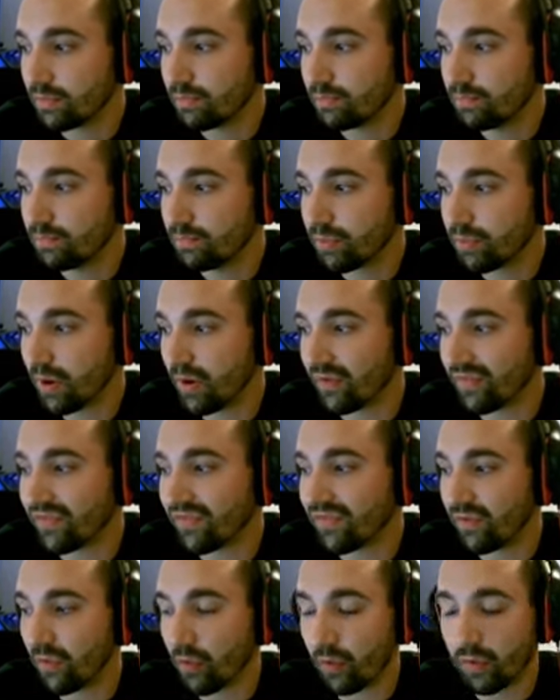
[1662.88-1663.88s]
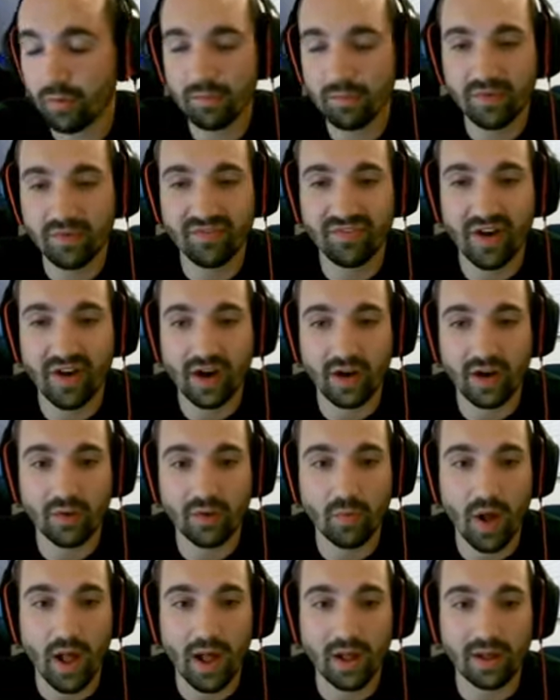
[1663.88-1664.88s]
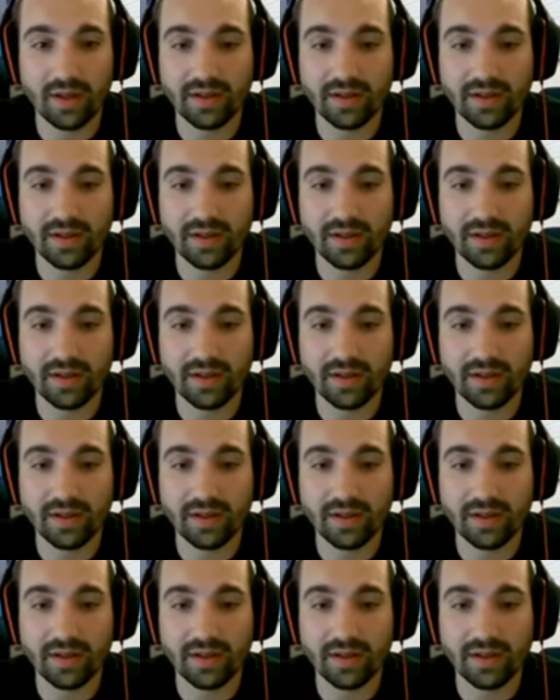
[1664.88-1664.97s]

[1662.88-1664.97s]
performed very well at